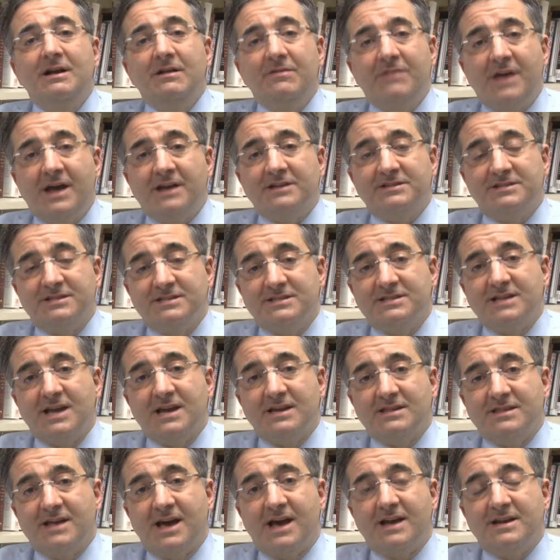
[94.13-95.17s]
That is to
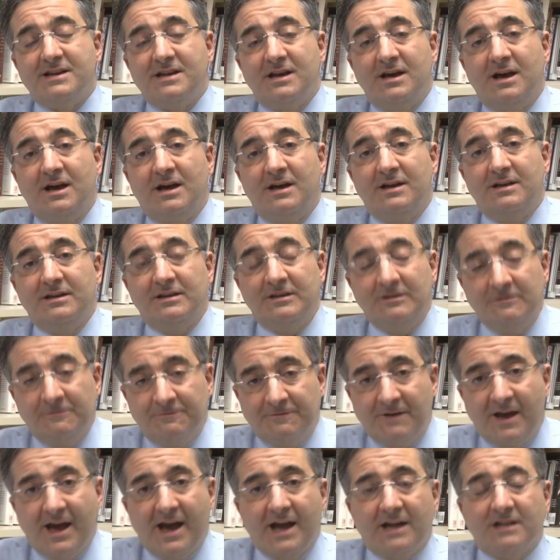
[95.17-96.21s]
say that, uh, in
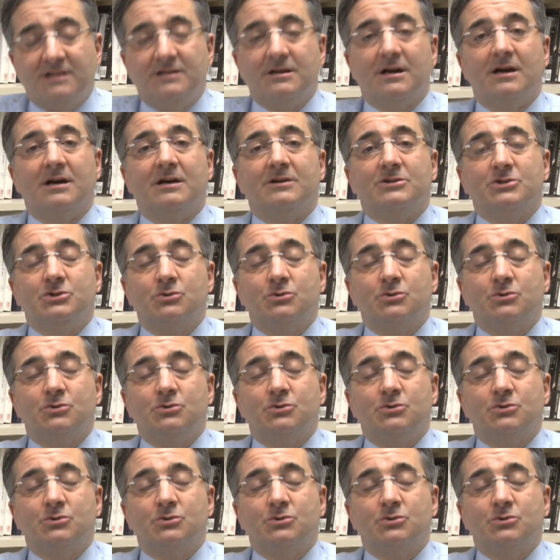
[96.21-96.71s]
fact, uh,